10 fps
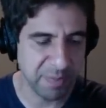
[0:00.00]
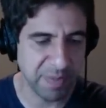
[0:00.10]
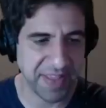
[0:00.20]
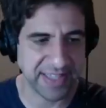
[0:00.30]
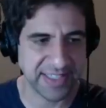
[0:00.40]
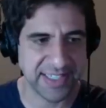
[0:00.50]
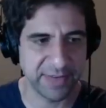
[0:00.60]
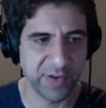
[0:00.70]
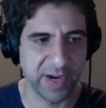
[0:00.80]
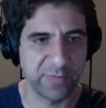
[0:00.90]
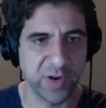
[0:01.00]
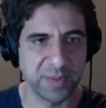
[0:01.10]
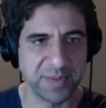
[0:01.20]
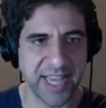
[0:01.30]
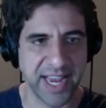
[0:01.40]
But that's different
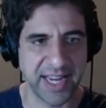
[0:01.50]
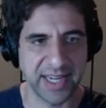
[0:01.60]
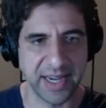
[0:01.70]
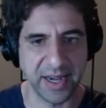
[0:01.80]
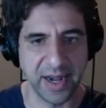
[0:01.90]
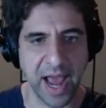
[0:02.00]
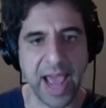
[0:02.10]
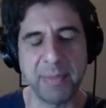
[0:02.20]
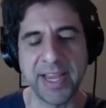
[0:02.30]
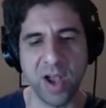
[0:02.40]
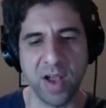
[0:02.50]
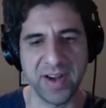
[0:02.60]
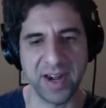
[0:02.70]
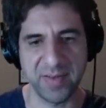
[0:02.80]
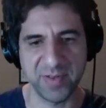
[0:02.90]
from saying not being
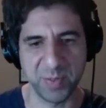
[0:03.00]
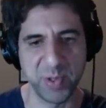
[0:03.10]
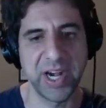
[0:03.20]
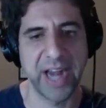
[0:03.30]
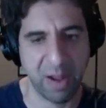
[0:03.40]
confident enough to put it